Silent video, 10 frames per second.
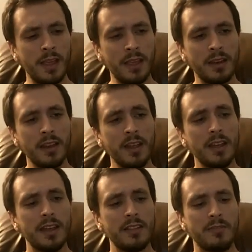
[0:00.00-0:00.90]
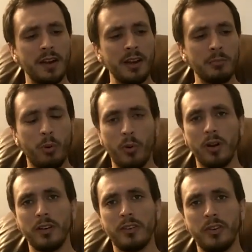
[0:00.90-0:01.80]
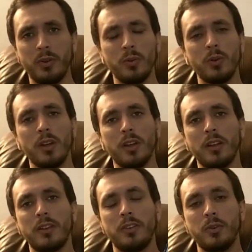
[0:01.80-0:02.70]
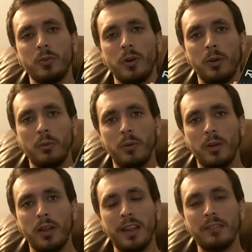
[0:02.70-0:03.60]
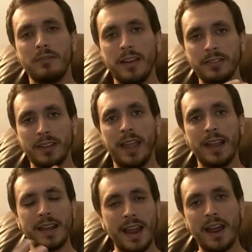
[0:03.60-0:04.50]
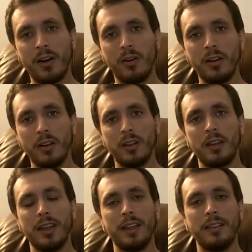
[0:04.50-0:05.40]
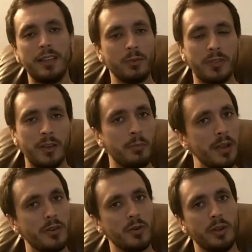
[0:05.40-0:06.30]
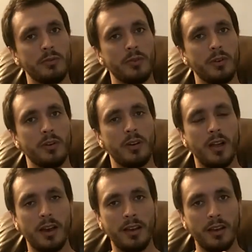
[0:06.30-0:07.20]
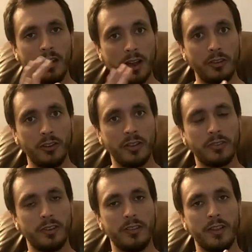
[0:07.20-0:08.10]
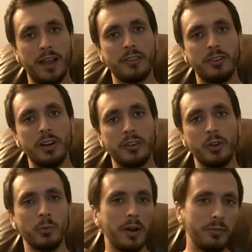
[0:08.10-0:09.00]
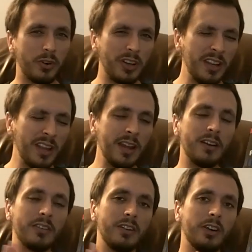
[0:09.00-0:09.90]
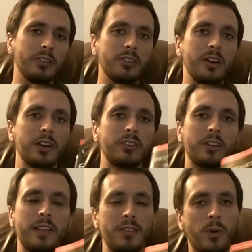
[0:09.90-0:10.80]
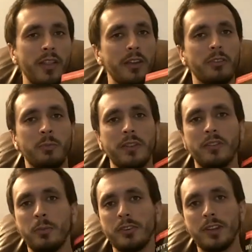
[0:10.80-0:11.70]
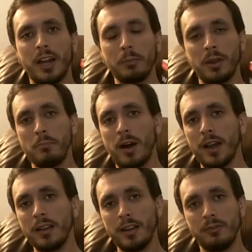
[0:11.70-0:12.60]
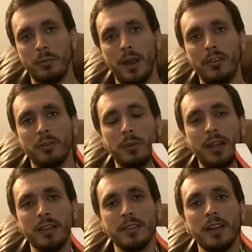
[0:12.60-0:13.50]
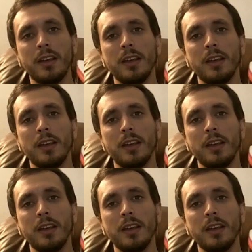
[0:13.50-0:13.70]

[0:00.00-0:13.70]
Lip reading: And it's very important to investigate now. And that's what they've been doing for not just in the last year or two, but for years and years and years. That's why they've spent so much time compiling information, because